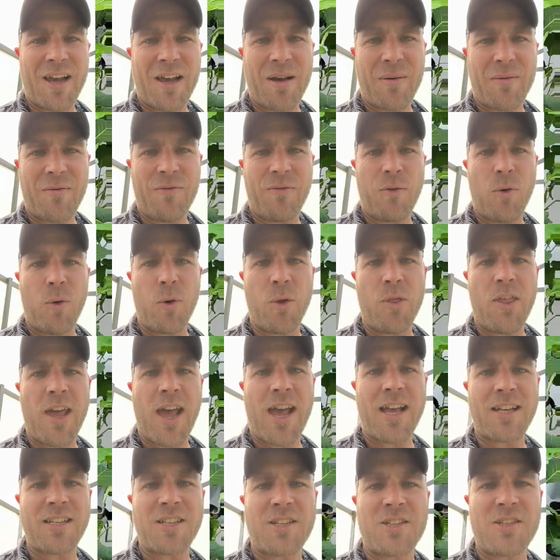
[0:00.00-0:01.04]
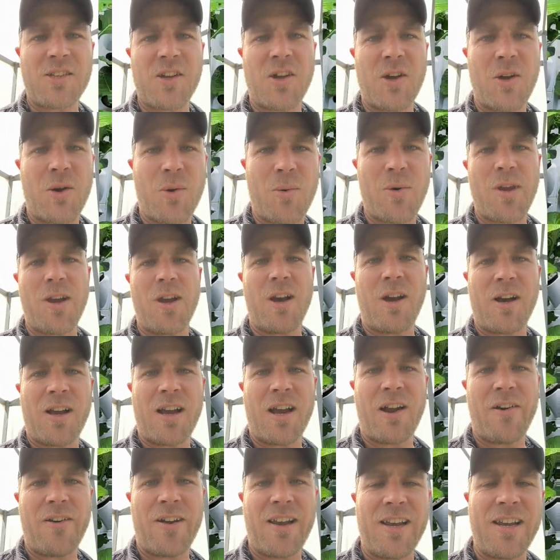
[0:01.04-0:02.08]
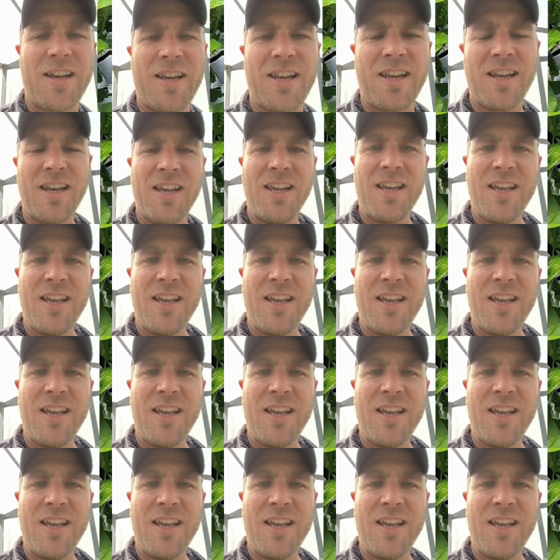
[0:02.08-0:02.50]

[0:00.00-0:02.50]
for that. So we are currently